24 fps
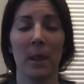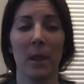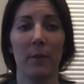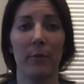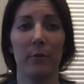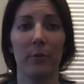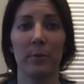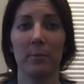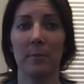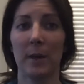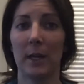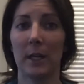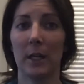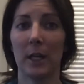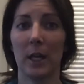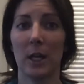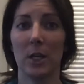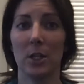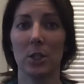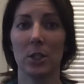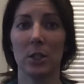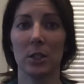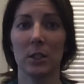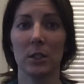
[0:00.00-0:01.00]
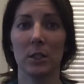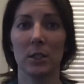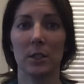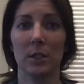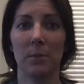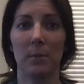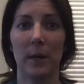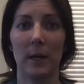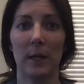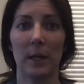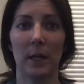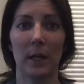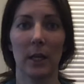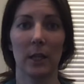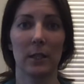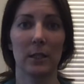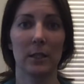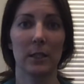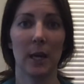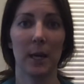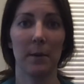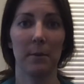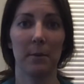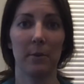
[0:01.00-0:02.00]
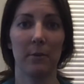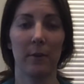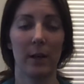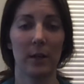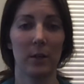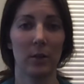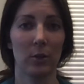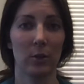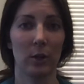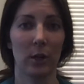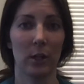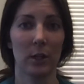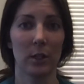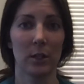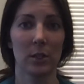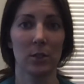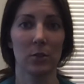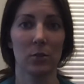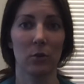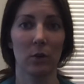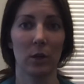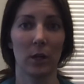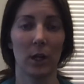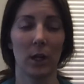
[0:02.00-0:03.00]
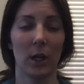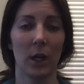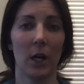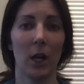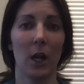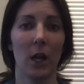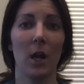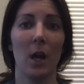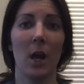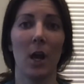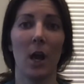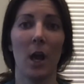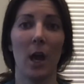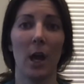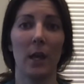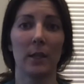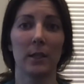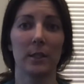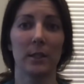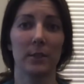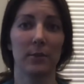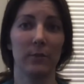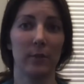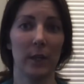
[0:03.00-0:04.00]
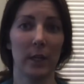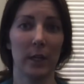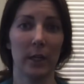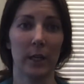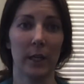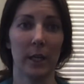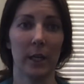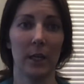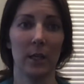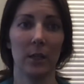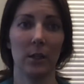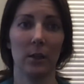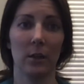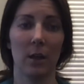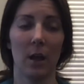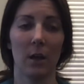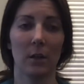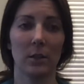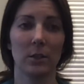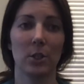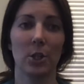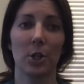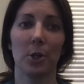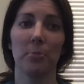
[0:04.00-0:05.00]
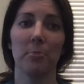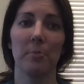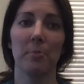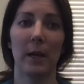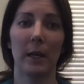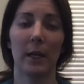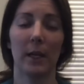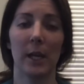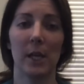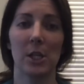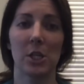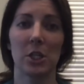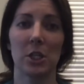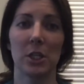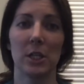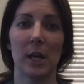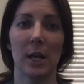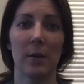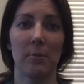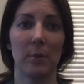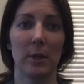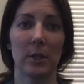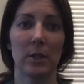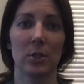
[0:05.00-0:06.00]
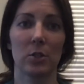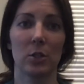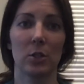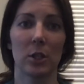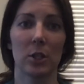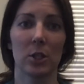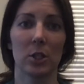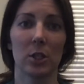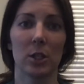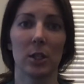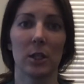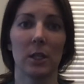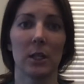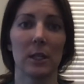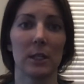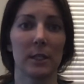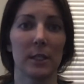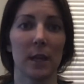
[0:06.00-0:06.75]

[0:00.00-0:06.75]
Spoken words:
For medications, depending on the type of endocrine disorder and the severity, long-term medication administration is